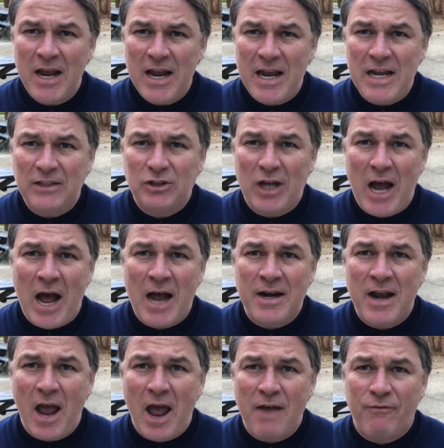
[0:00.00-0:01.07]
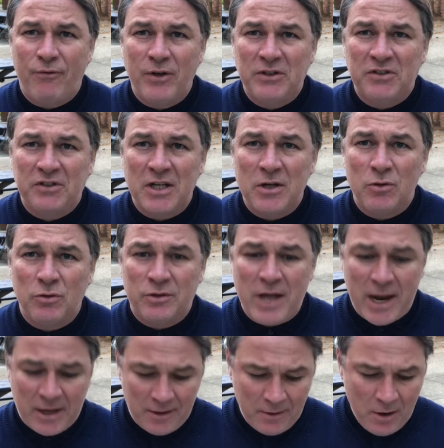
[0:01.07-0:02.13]
each and every single
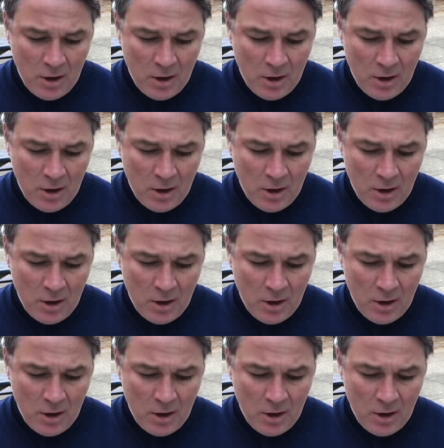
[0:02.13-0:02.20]
day.